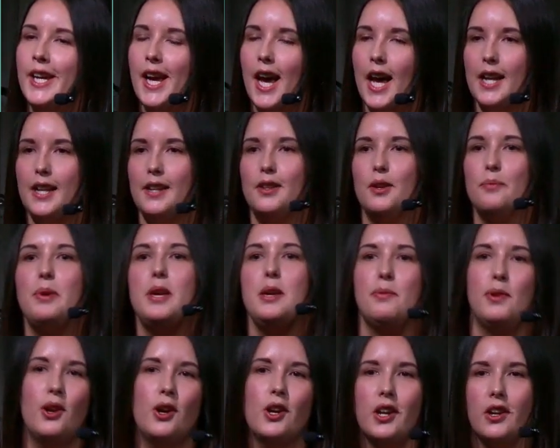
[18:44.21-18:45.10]
and that
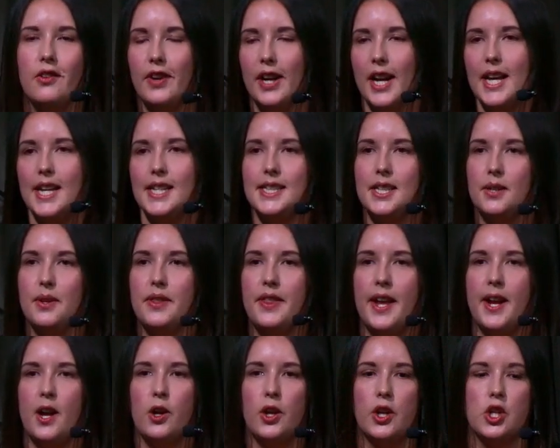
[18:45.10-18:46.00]
people aren't going to relate to and
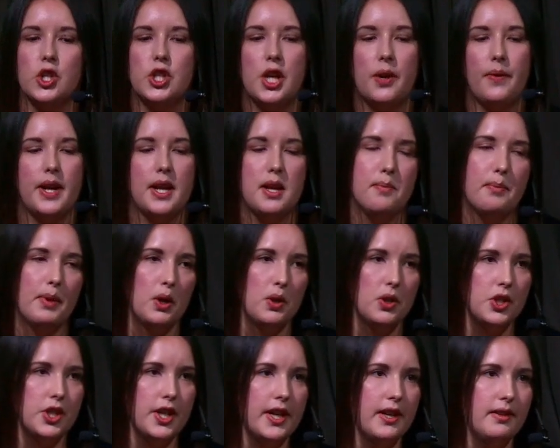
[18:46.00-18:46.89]
they're not going to show any
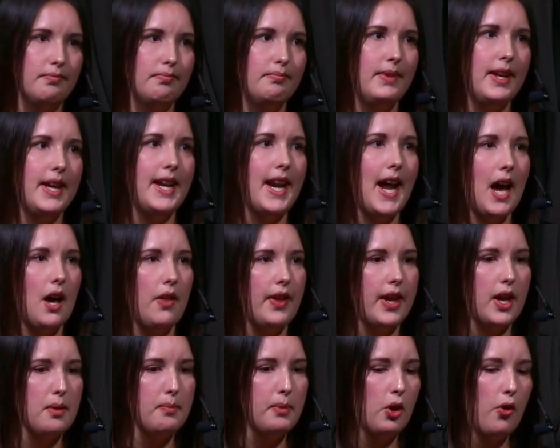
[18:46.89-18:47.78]
emotion in how
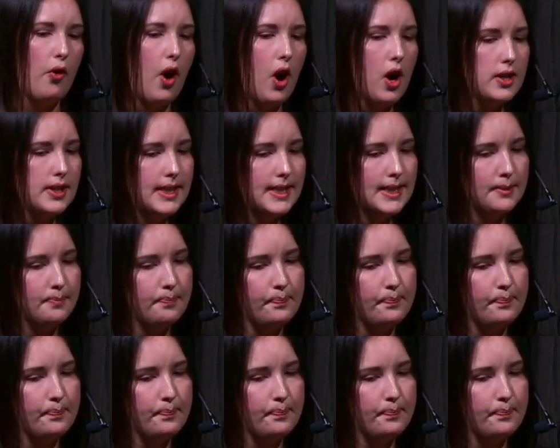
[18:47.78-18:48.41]
they come across.